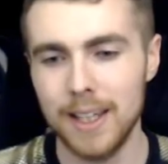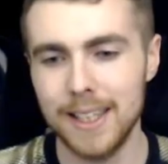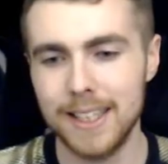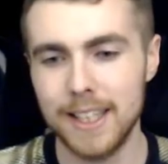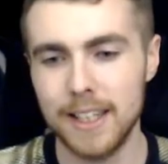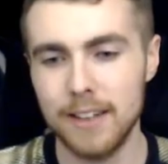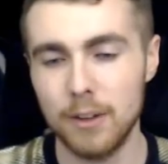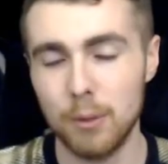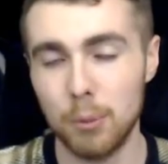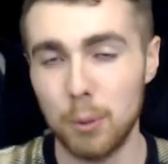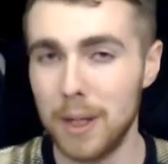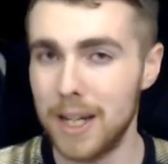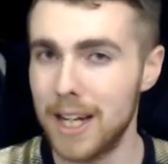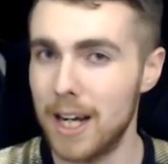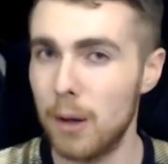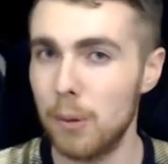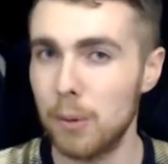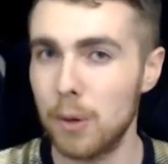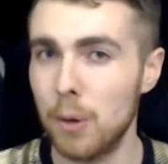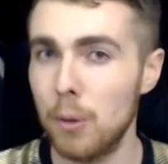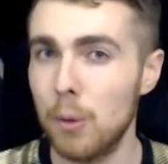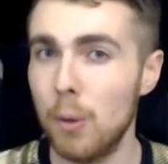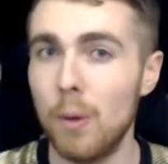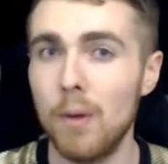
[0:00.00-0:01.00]
is either
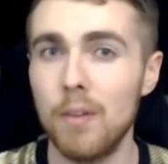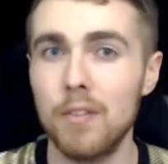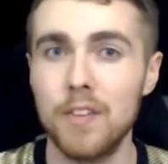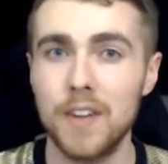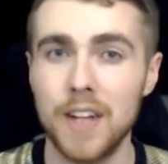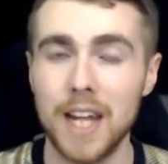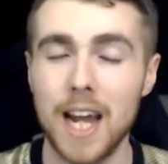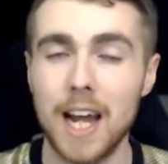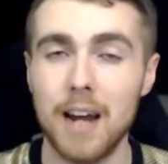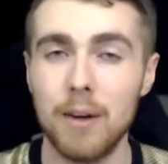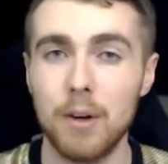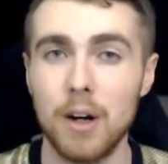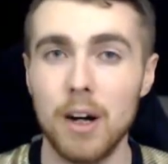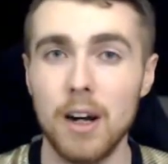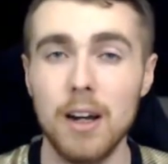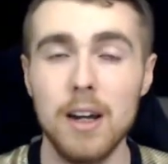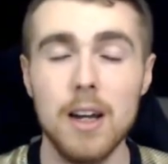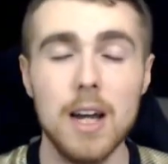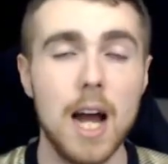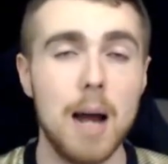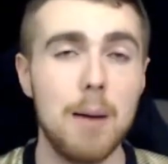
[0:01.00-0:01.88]
Ronaldo or Vieira,